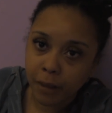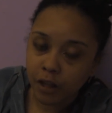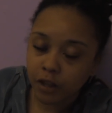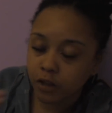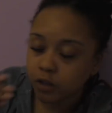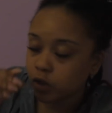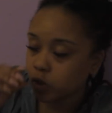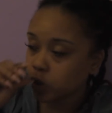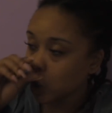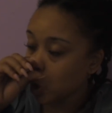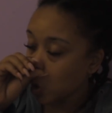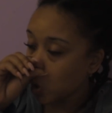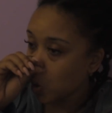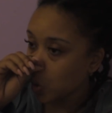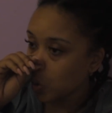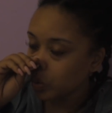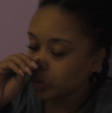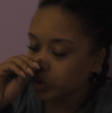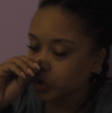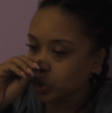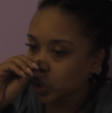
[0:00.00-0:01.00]

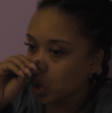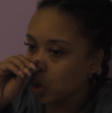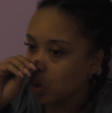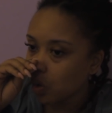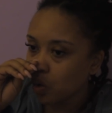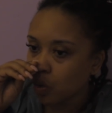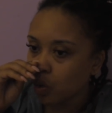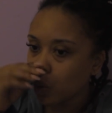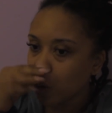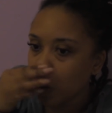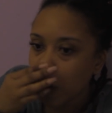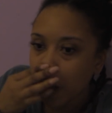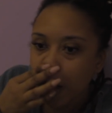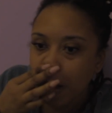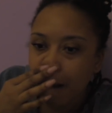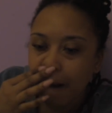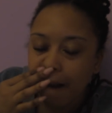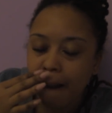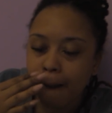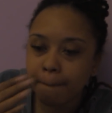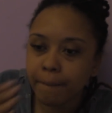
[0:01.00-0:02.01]
So
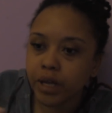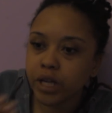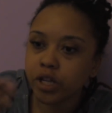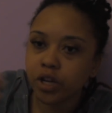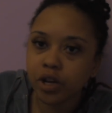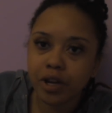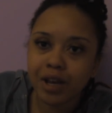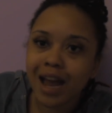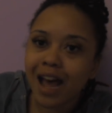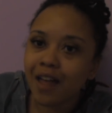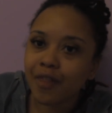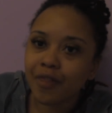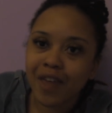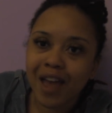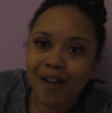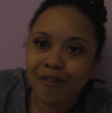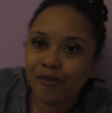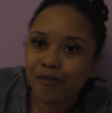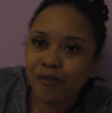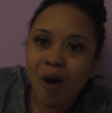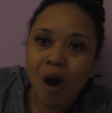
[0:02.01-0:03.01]
I mean, you're not
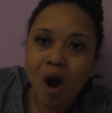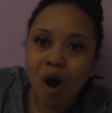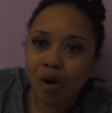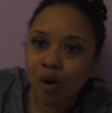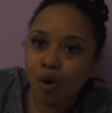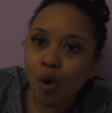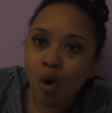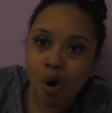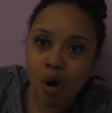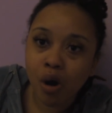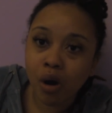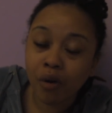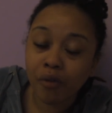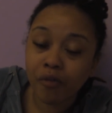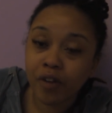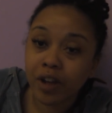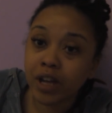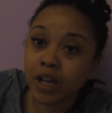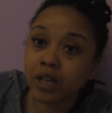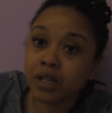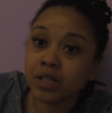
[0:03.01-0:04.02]
that far off.
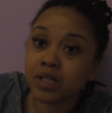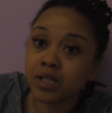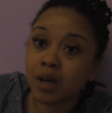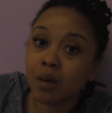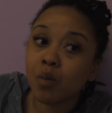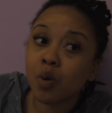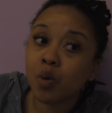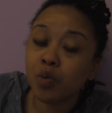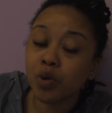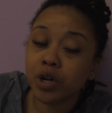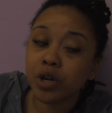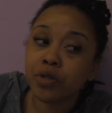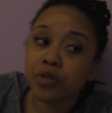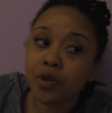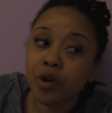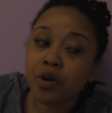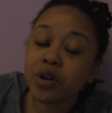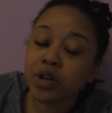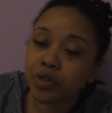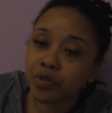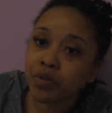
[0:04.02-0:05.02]
And someone with a
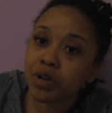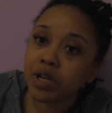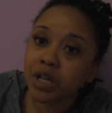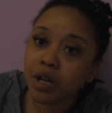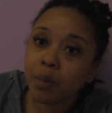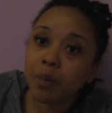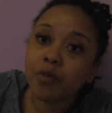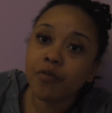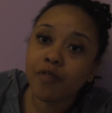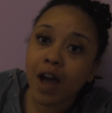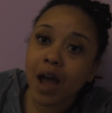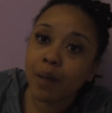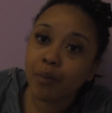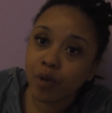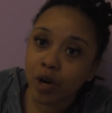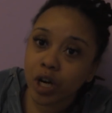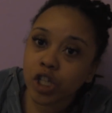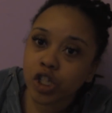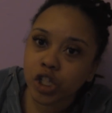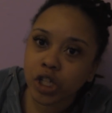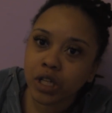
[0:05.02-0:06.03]
33 number
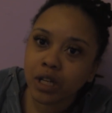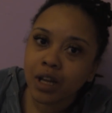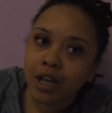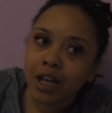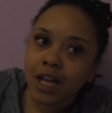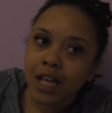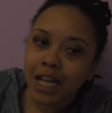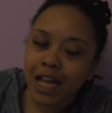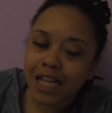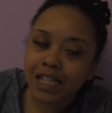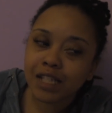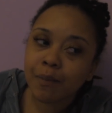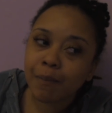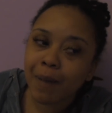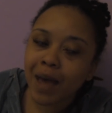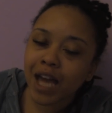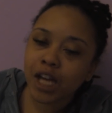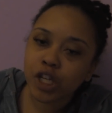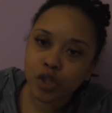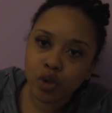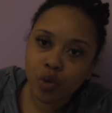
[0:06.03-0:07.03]
vibration, that's a
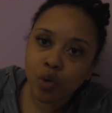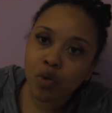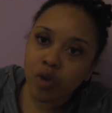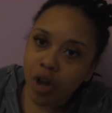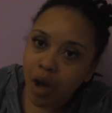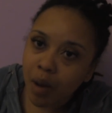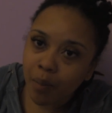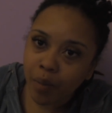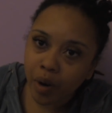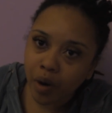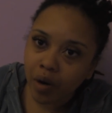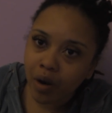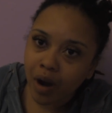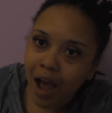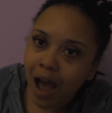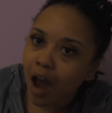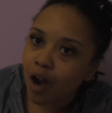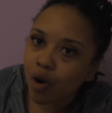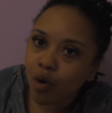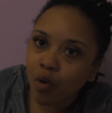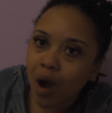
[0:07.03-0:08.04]
magical number.
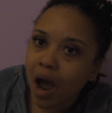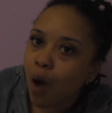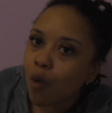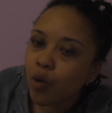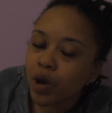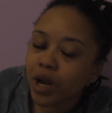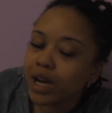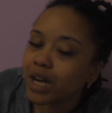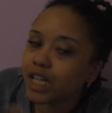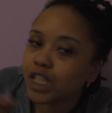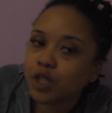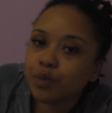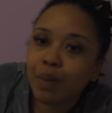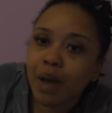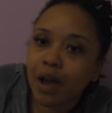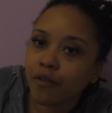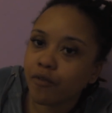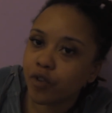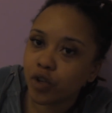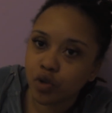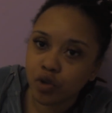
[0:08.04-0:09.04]
I wouldn't
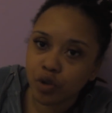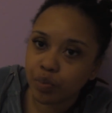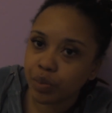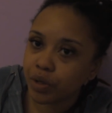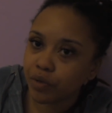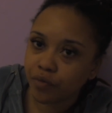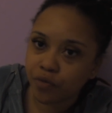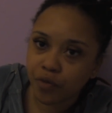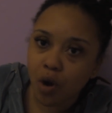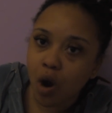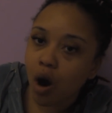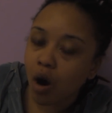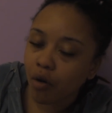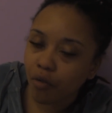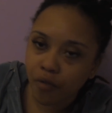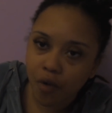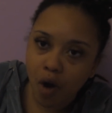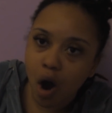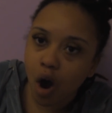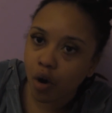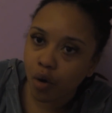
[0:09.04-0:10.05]
expect for you to be far
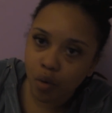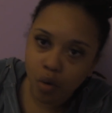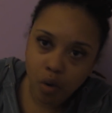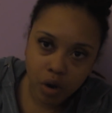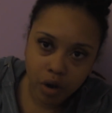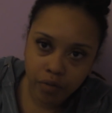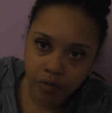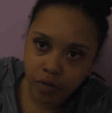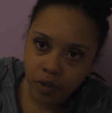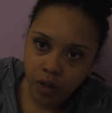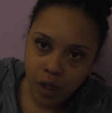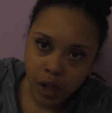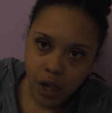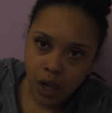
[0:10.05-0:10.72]
off.